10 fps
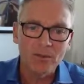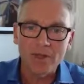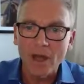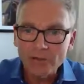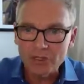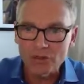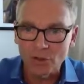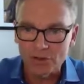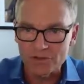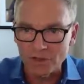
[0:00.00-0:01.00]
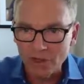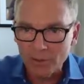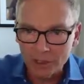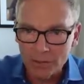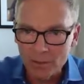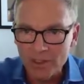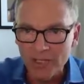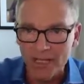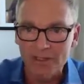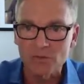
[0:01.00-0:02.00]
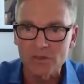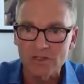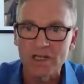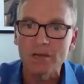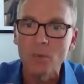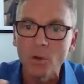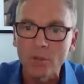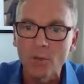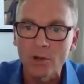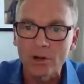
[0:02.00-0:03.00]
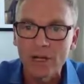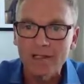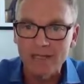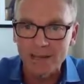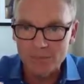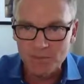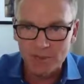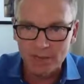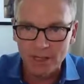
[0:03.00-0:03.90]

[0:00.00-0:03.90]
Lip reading: with other controllers and communicate, because we're seeing more and more times